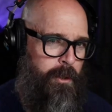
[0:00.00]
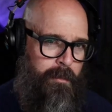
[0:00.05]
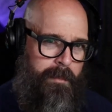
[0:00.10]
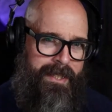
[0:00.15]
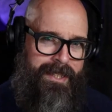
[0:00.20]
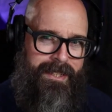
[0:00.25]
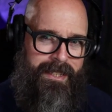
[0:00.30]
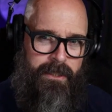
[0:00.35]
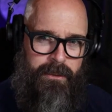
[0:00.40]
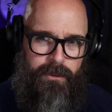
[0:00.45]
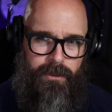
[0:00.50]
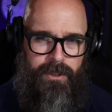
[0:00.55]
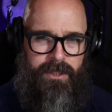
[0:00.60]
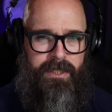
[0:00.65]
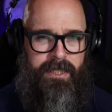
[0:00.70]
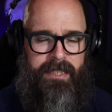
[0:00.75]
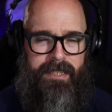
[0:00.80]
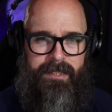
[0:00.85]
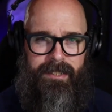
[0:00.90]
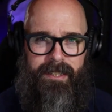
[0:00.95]
you be
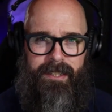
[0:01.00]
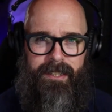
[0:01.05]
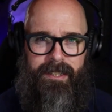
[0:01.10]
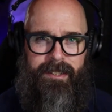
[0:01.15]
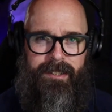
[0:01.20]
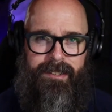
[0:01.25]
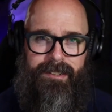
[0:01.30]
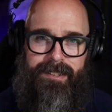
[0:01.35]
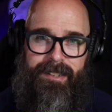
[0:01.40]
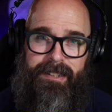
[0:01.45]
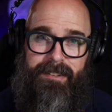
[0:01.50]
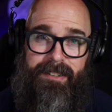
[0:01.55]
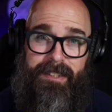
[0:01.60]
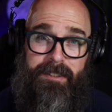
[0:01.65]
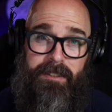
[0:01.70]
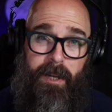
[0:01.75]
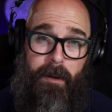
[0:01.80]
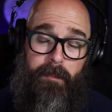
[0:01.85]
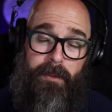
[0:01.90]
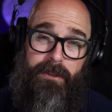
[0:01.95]
interested in
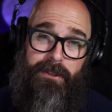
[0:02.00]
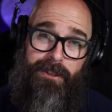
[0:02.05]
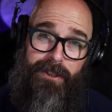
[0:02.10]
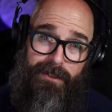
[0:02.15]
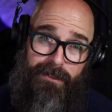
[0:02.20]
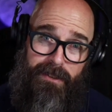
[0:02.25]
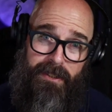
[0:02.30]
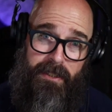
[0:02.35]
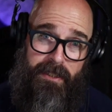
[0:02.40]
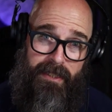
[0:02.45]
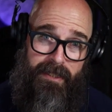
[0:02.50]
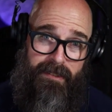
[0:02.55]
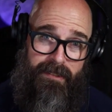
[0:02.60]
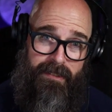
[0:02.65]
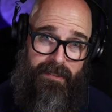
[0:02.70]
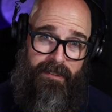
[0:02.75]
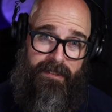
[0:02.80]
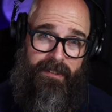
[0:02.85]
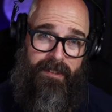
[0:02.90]
this opportunity.